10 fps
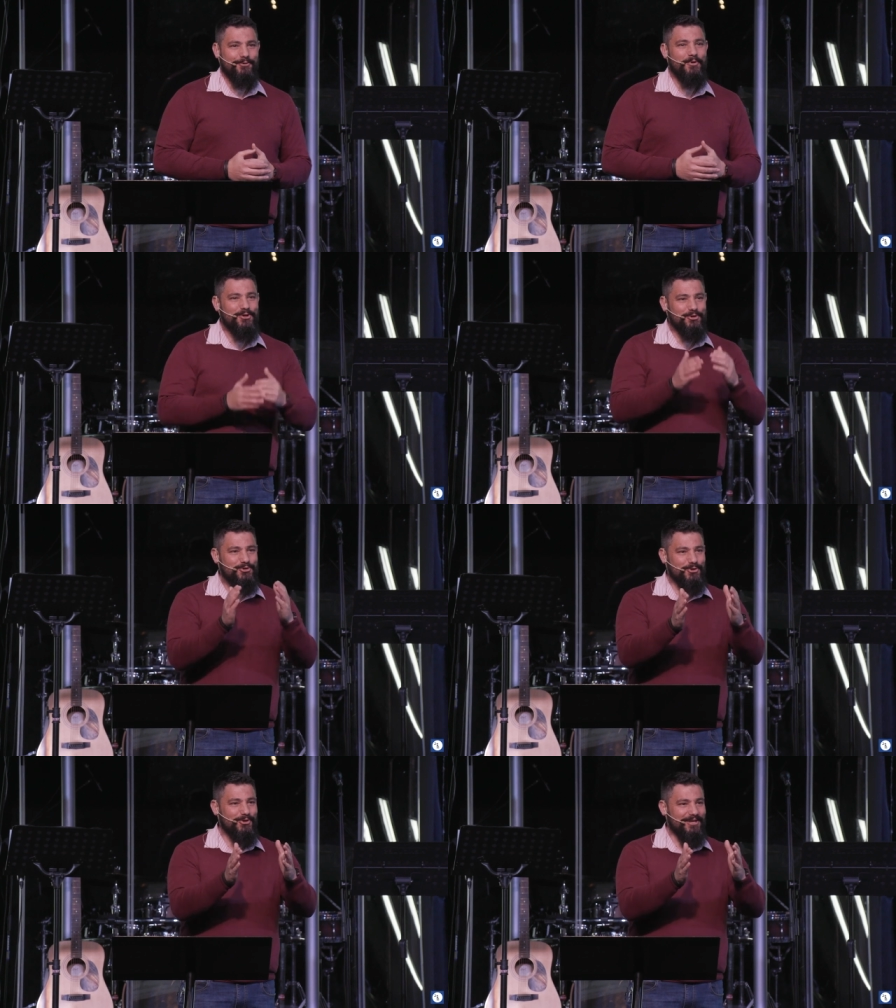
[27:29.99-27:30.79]
when you
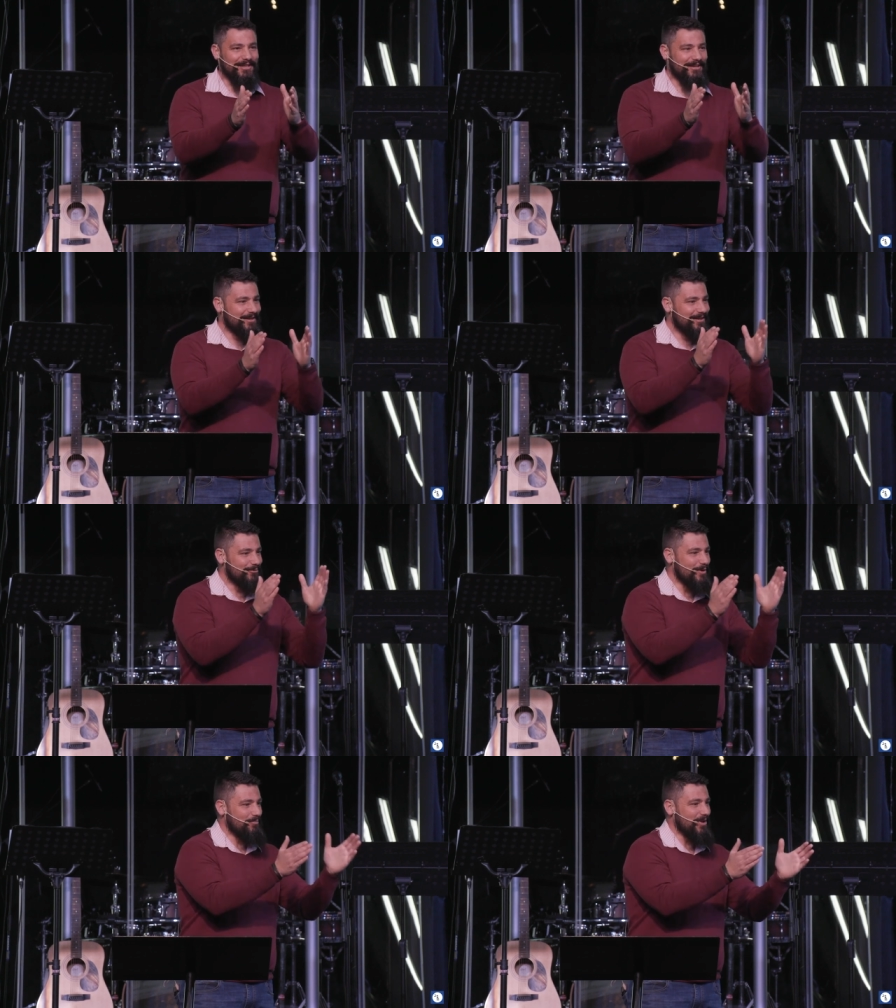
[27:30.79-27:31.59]
truly
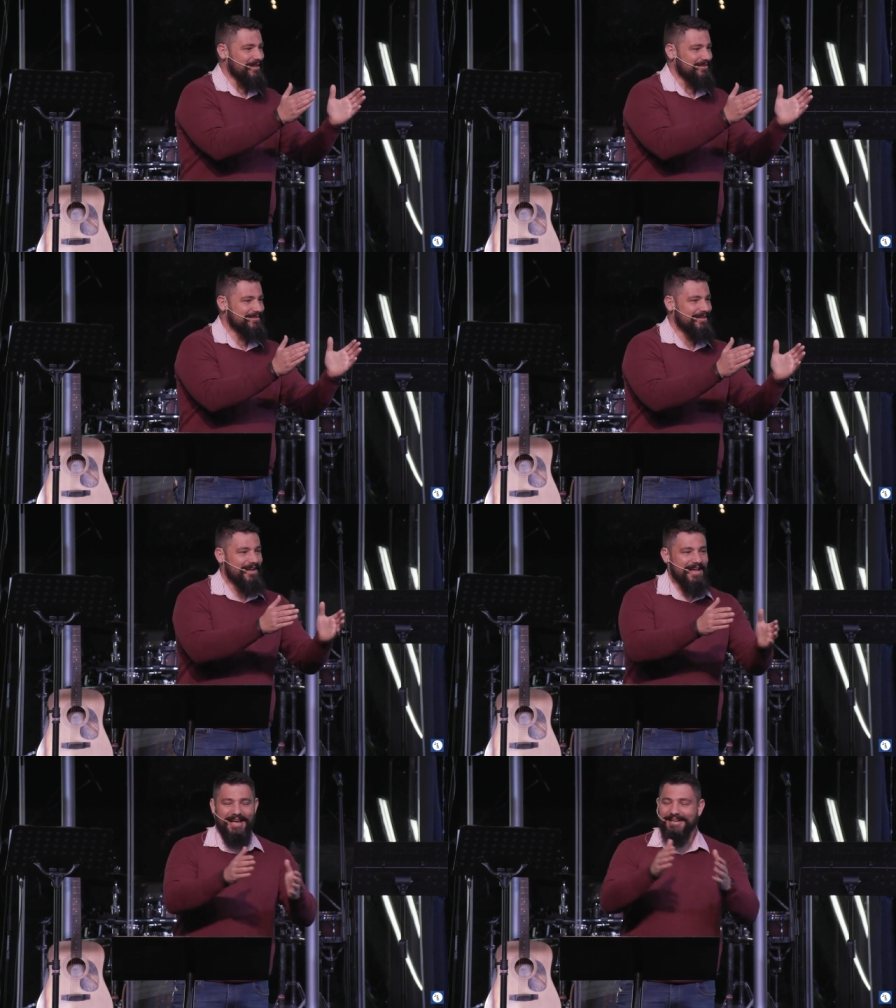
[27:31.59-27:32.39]
repent
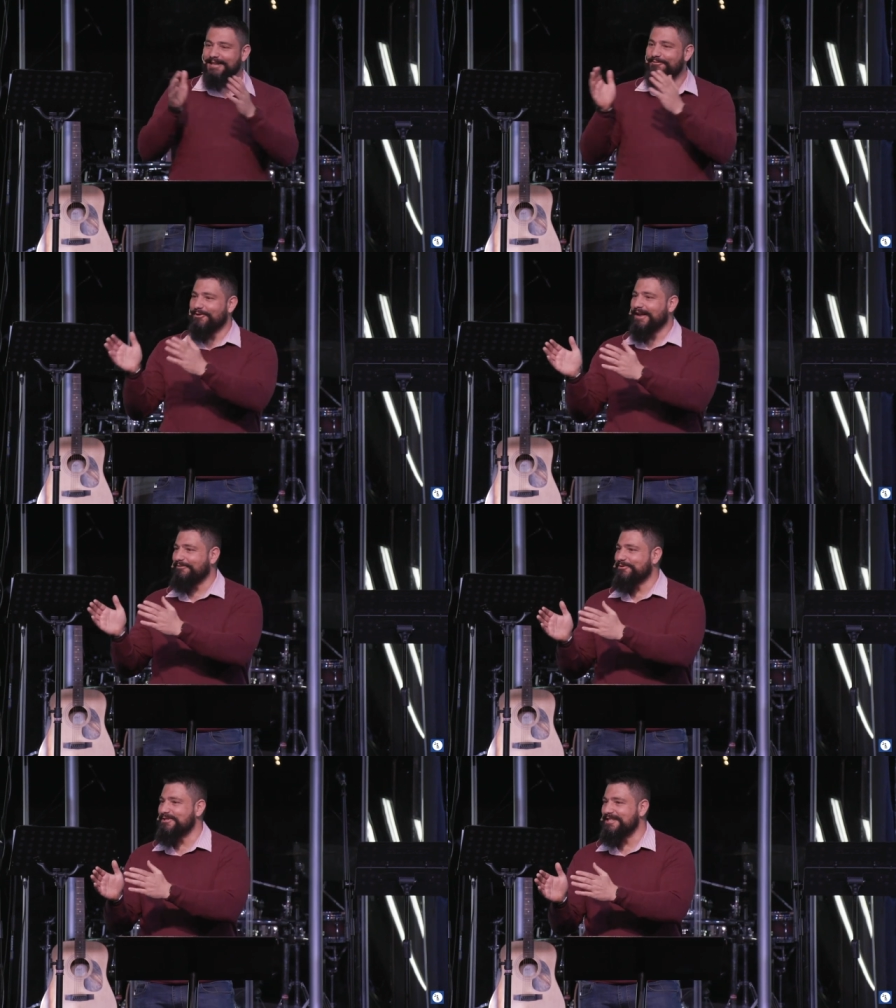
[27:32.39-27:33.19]
and give your
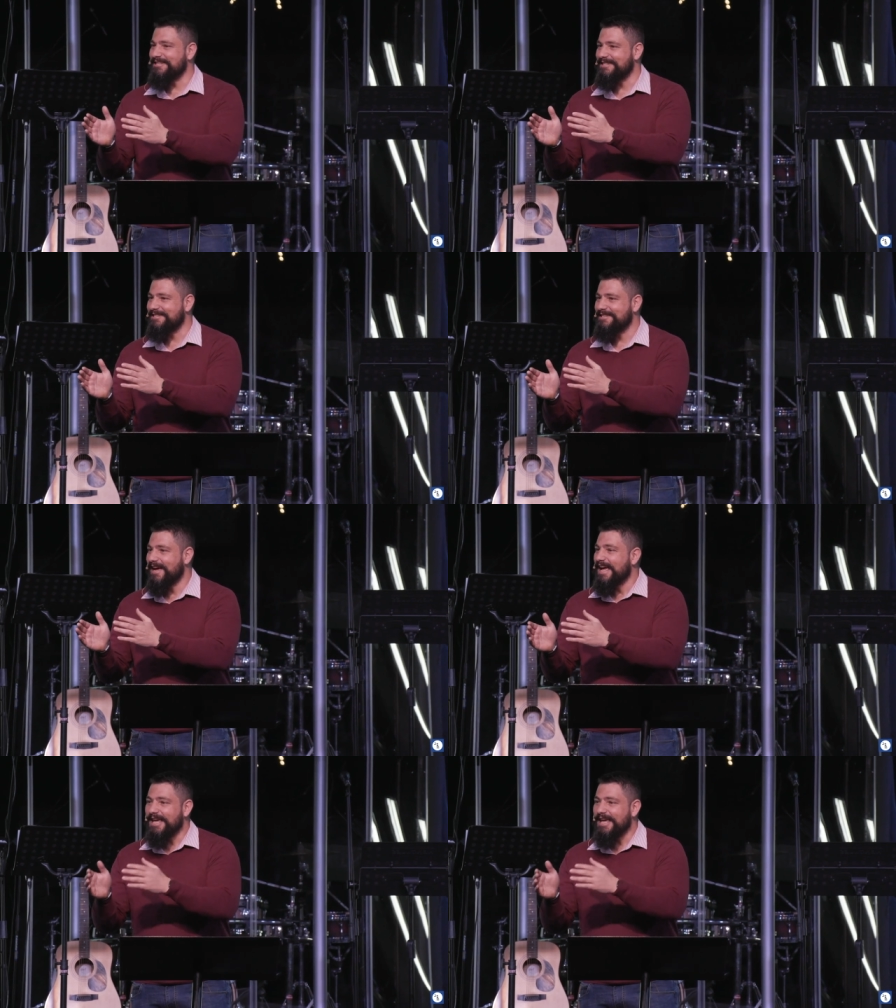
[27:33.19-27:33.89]
life to Jesus.